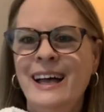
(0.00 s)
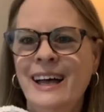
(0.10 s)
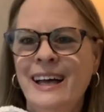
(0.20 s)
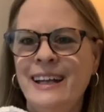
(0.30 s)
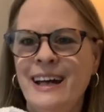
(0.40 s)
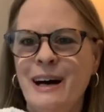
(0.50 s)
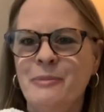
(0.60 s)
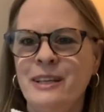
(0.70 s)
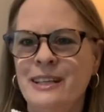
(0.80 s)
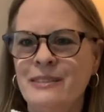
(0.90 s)
and
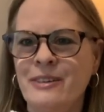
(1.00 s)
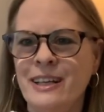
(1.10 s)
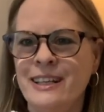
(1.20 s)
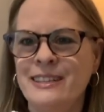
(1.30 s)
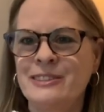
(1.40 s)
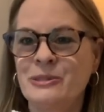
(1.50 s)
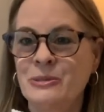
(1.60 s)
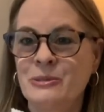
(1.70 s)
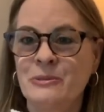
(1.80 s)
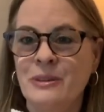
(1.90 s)
I'm getting ready
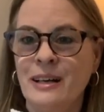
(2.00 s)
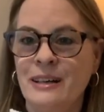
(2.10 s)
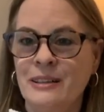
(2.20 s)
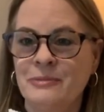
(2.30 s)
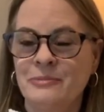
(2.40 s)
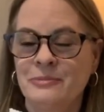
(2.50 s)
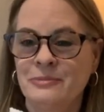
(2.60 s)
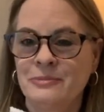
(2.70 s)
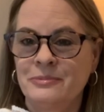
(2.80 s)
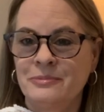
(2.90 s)
to, um,
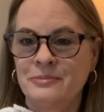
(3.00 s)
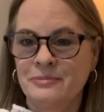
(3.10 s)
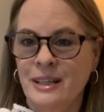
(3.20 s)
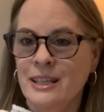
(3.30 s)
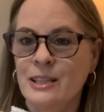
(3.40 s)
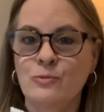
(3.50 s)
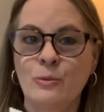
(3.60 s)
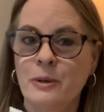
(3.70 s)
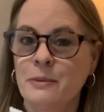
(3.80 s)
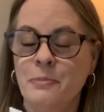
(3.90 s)
I guess
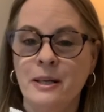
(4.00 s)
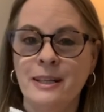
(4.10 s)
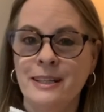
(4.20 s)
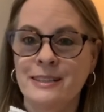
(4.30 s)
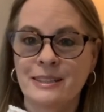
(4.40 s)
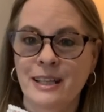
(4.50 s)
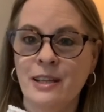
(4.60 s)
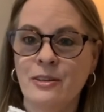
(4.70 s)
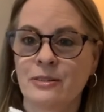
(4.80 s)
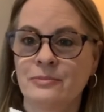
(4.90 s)
we'll be putting these
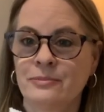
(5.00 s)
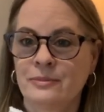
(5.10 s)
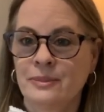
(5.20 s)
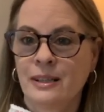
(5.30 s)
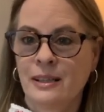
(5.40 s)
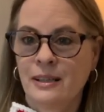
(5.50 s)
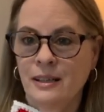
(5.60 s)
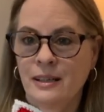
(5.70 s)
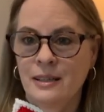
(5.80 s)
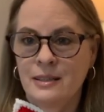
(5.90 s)
together.
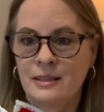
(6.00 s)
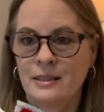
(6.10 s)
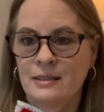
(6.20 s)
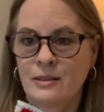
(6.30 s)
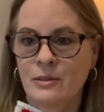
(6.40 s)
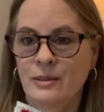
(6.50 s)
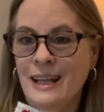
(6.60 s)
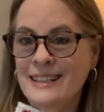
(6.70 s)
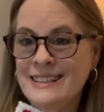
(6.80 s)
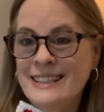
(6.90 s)
So
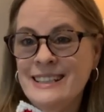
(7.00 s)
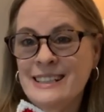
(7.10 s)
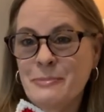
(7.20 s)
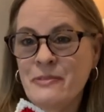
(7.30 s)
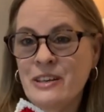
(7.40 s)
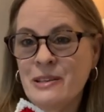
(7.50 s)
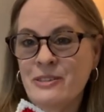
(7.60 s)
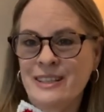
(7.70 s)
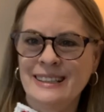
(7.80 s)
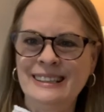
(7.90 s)
like I said, this is my favorite.